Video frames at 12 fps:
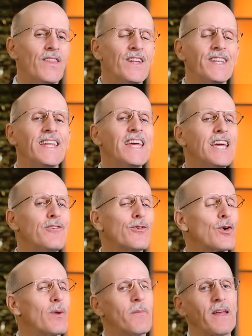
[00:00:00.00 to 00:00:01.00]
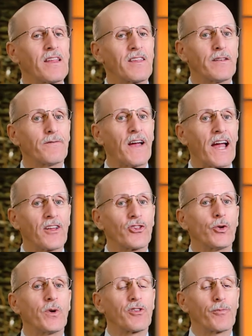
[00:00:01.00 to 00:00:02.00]
The need for amazing facts
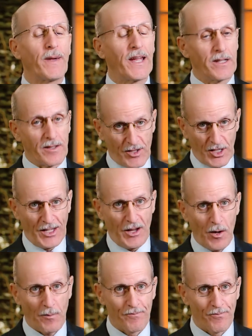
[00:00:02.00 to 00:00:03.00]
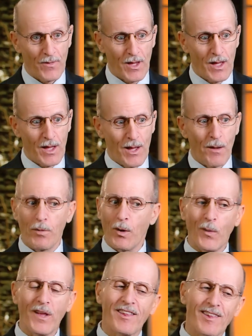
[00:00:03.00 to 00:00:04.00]
to expand is clear,
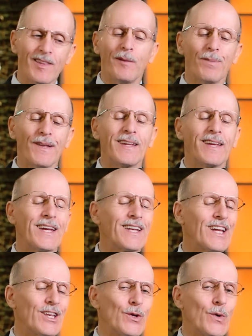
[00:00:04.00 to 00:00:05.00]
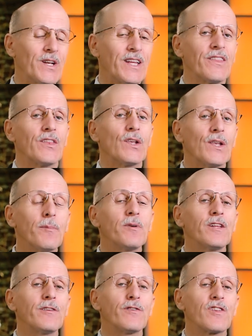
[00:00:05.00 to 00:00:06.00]
but we simply cannot do it in the
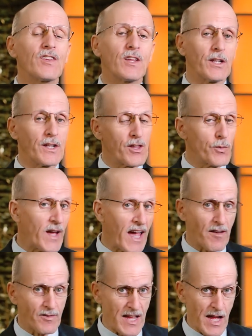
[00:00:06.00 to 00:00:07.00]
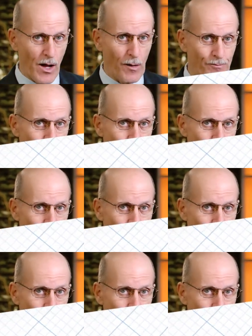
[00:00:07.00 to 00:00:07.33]
limited facilities we have now.